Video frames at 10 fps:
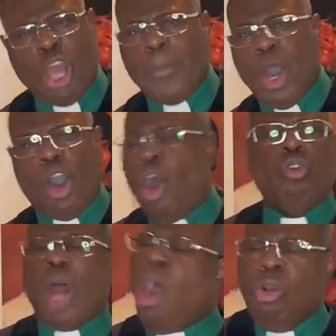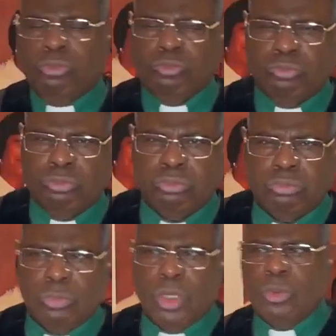talking about hold on?
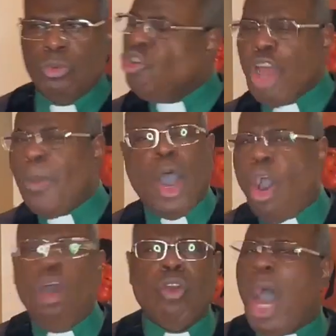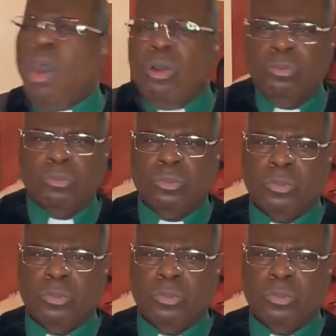You talking about hold on?